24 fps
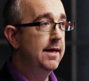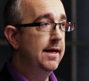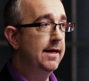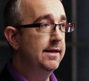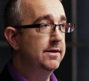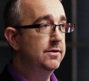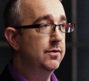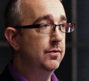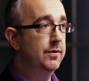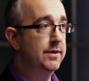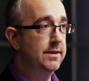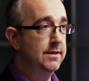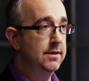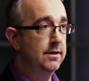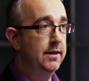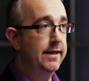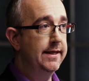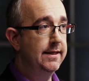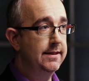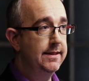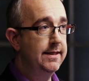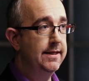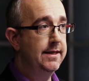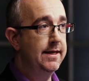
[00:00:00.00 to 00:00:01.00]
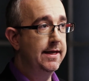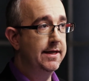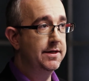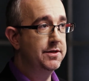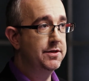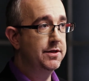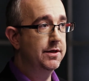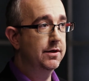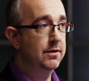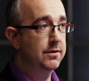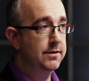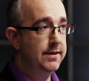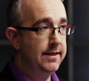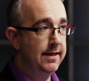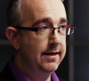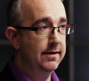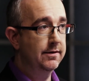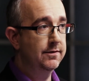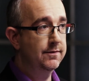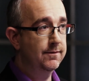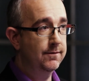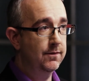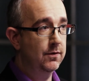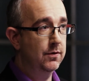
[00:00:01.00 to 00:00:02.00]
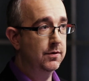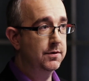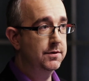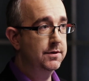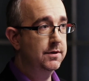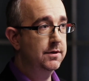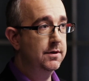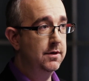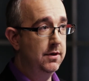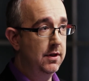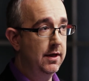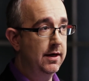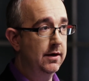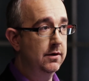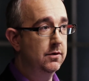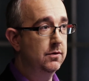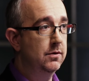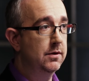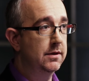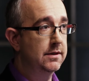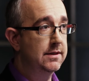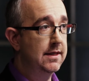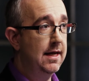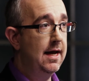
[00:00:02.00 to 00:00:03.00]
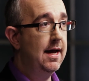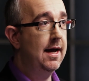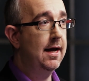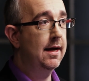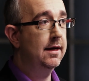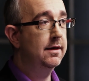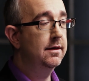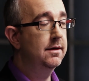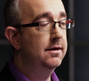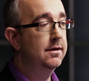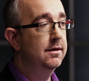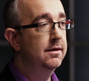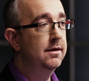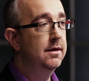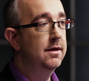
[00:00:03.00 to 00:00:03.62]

and so in his late teenage years, he had his first clinical attack,